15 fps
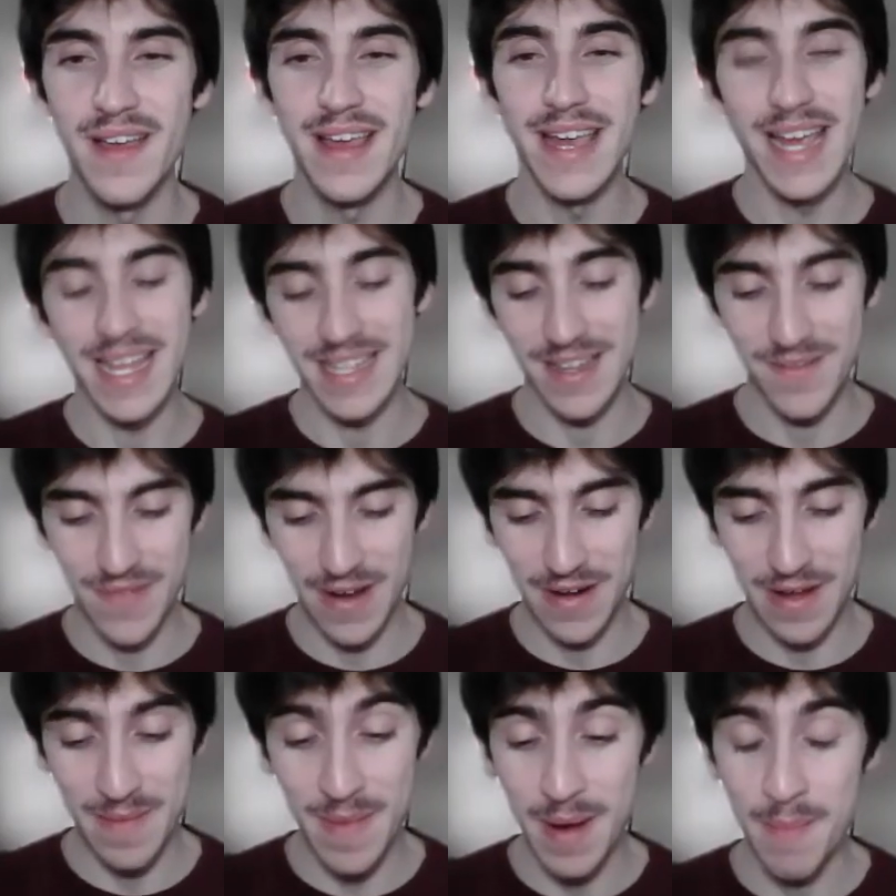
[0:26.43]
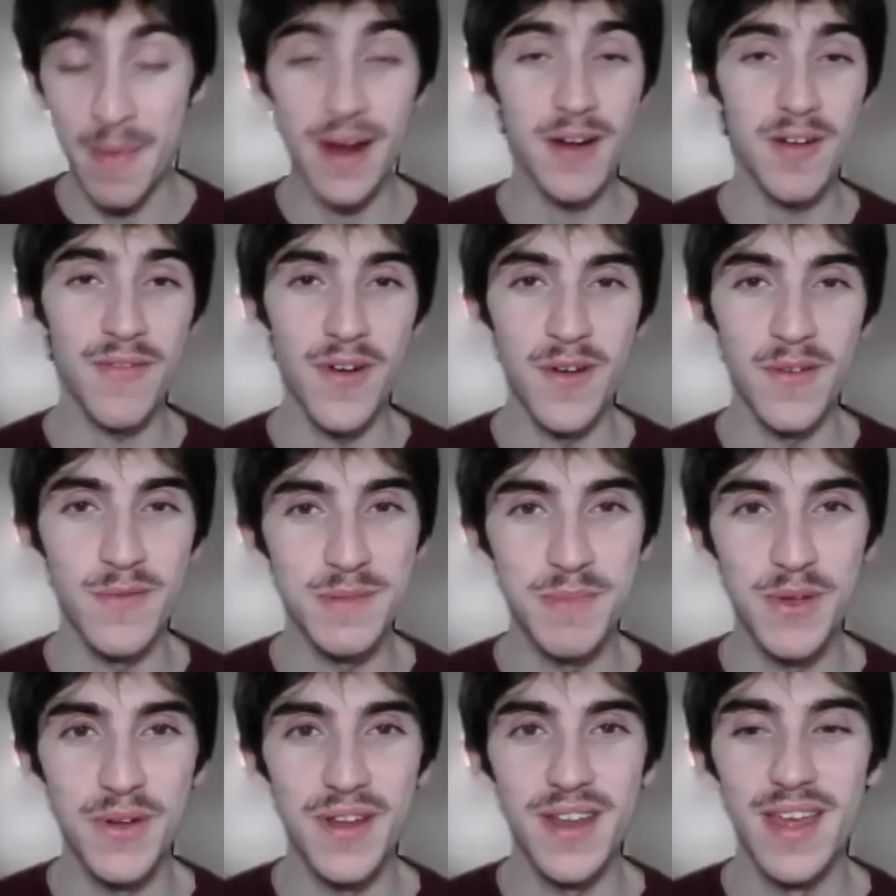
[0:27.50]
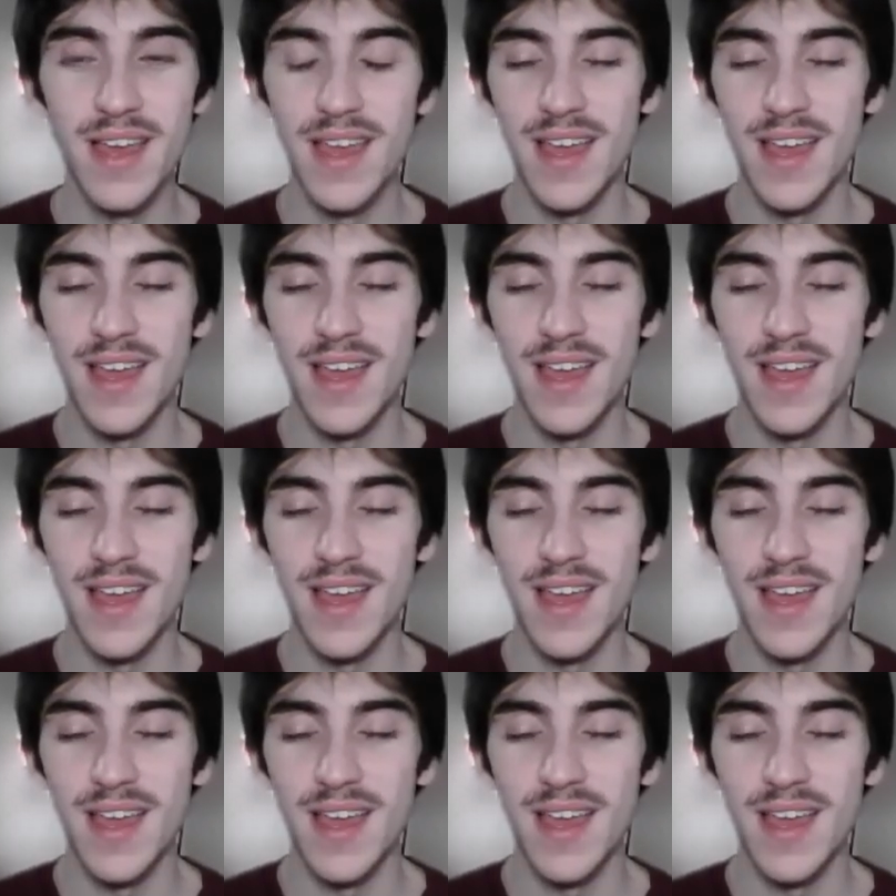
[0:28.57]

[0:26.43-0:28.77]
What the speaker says: and then found out my microphone was muted.